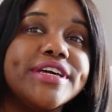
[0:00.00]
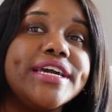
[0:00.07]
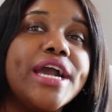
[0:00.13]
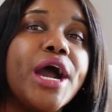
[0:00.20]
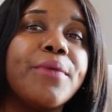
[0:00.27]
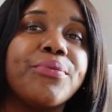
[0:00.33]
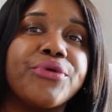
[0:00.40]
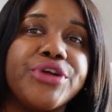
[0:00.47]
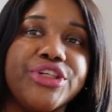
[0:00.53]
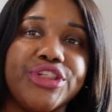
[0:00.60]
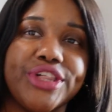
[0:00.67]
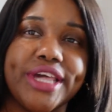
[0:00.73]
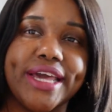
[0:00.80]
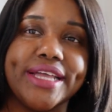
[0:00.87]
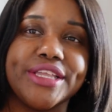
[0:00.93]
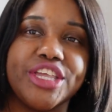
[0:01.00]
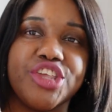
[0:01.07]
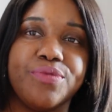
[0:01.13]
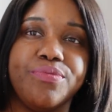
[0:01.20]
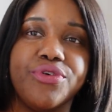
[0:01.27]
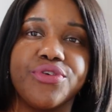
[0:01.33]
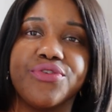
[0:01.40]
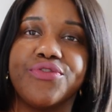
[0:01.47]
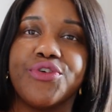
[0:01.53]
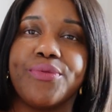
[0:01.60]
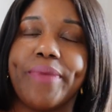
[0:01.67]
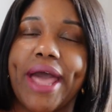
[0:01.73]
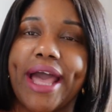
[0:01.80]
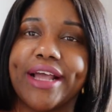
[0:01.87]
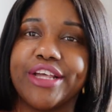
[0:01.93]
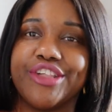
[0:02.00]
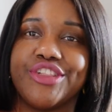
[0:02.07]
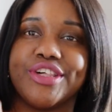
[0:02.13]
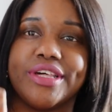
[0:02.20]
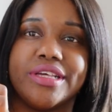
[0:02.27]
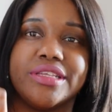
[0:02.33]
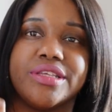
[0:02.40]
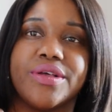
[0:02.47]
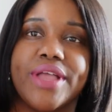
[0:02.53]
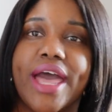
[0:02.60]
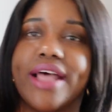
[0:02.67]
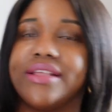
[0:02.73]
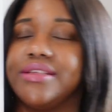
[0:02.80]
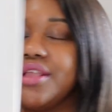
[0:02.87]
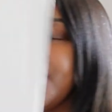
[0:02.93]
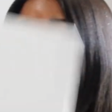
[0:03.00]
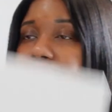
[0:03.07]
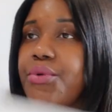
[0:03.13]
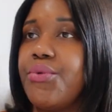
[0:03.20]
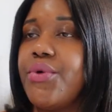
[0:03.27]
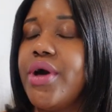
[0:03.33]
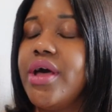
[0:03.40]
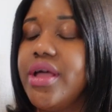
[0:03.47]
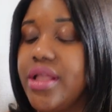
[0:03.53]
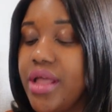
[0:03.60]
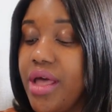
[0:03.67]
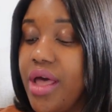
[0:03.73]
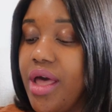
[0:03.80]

appreciate this beautiful packaging. So that's number one.